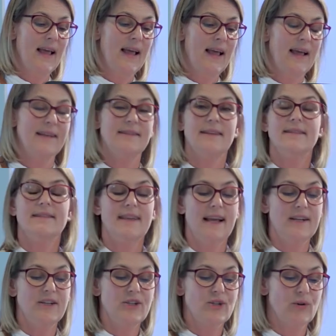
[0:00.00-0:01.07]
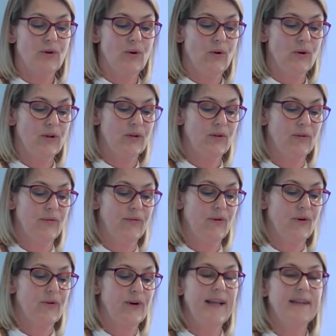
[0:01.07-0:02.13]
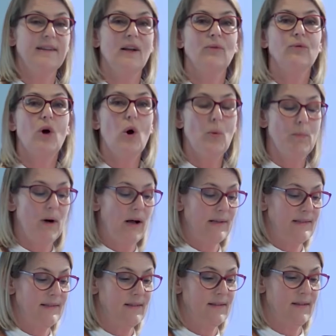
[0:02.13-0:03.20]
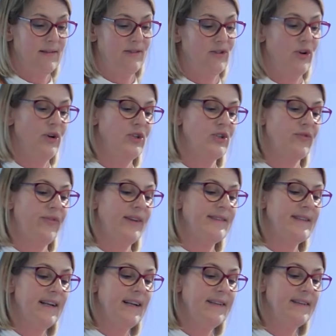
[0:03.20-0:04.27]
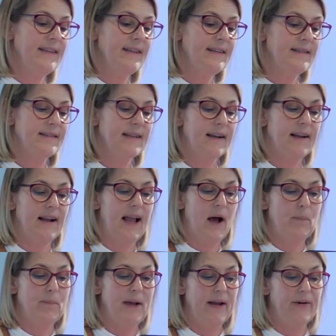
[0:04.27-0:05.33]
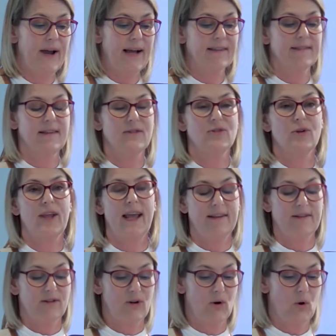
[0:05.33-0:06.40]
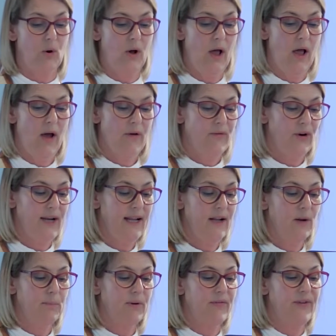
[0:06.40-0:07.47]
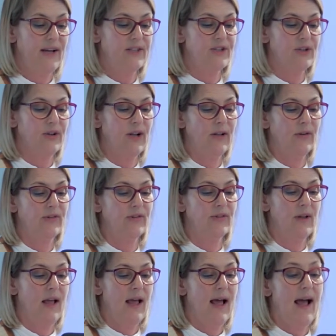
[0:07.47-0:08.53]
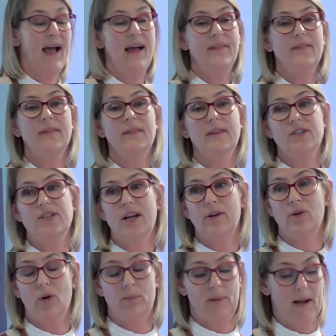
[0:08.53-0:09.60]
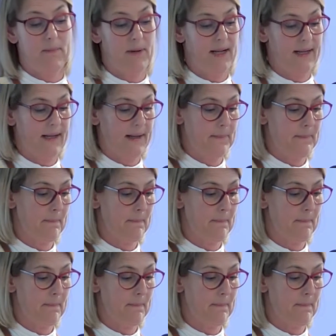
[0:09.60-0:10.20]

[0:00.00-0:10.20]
It's essential for creating robust search facilities that allow better access to case law for legal professionals and the general public.